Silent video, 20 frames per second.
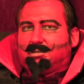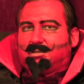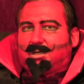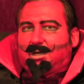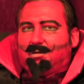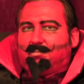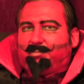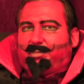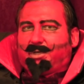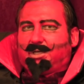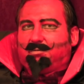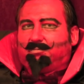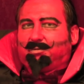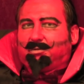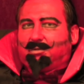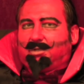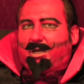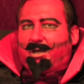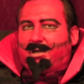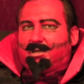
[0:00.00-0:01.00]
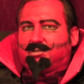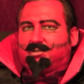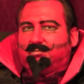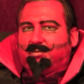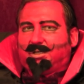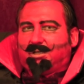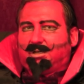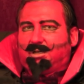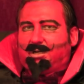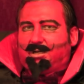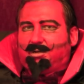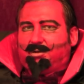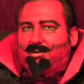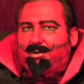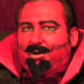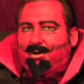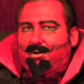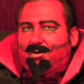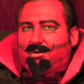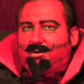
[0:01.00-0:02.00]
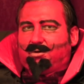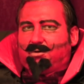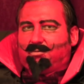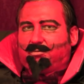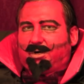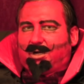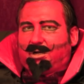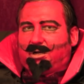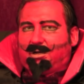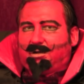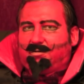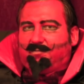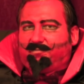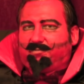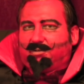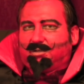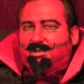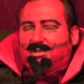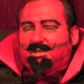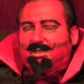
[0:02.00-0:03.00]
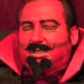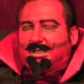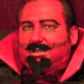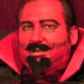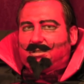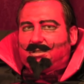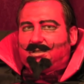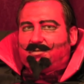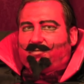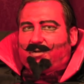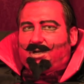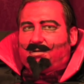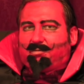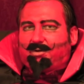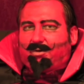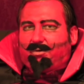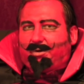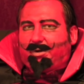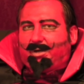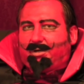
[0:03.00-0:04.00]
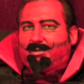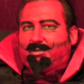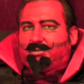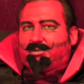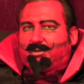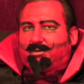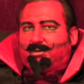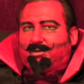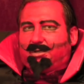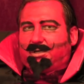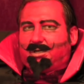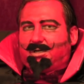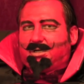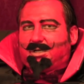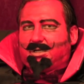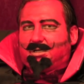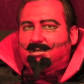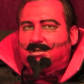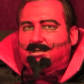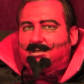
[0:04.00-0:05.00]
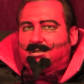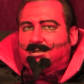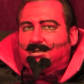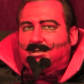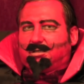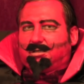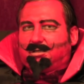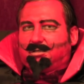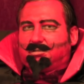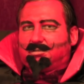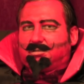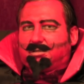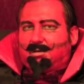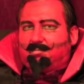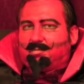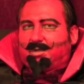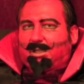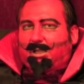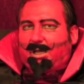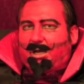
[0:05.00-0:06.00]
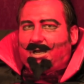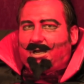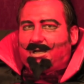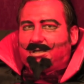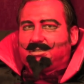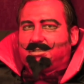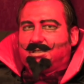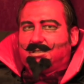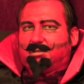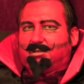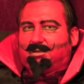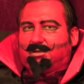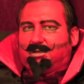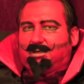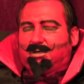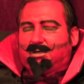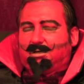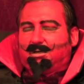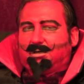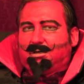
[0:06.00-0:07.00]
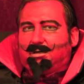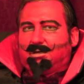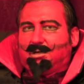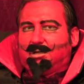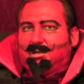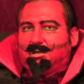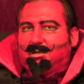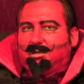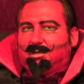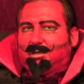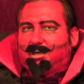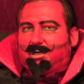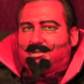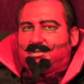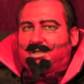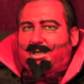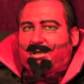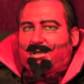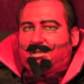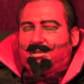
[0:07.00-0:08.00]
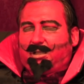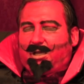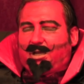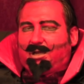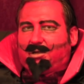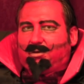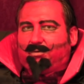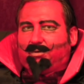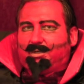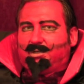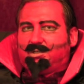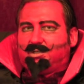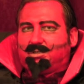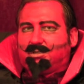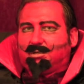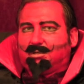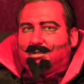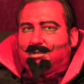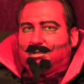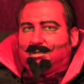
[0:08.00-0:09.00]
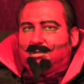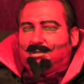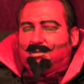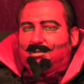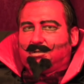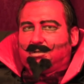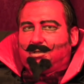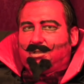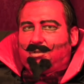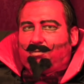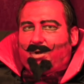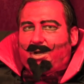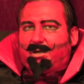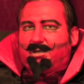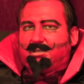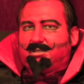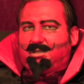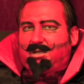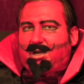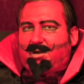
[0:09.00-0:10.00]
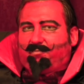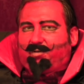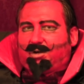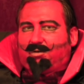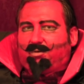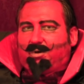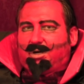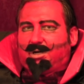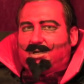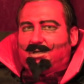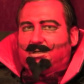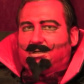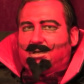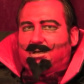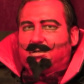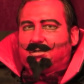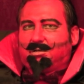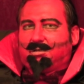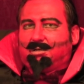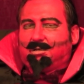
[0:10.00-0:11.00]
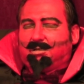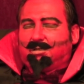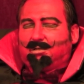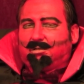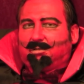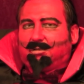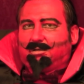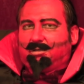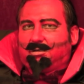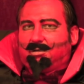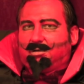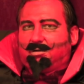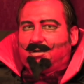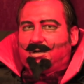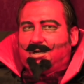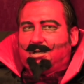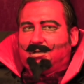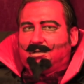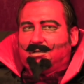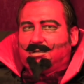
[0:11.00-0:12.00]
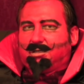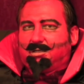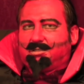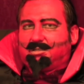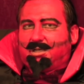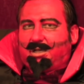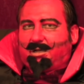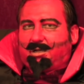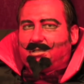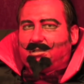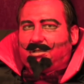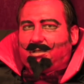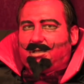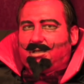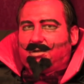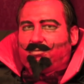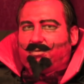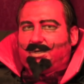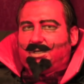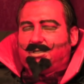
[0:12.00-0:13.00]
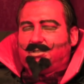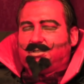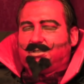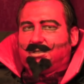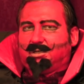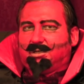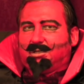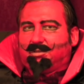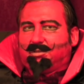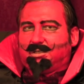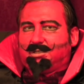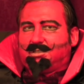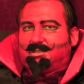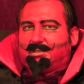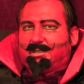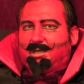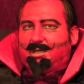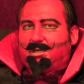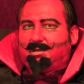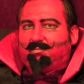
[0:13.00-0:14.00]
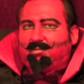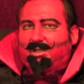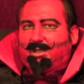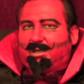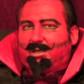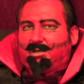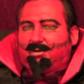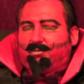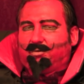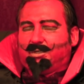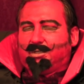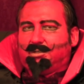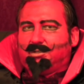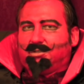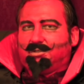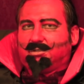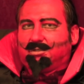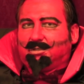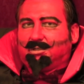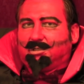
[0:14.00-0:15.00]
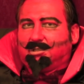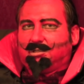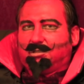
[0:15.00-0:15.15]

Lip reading: Some people ask me, Rev, if I'm going to join some class and learn a second language, why doesn't everyone learn a second language, the same language?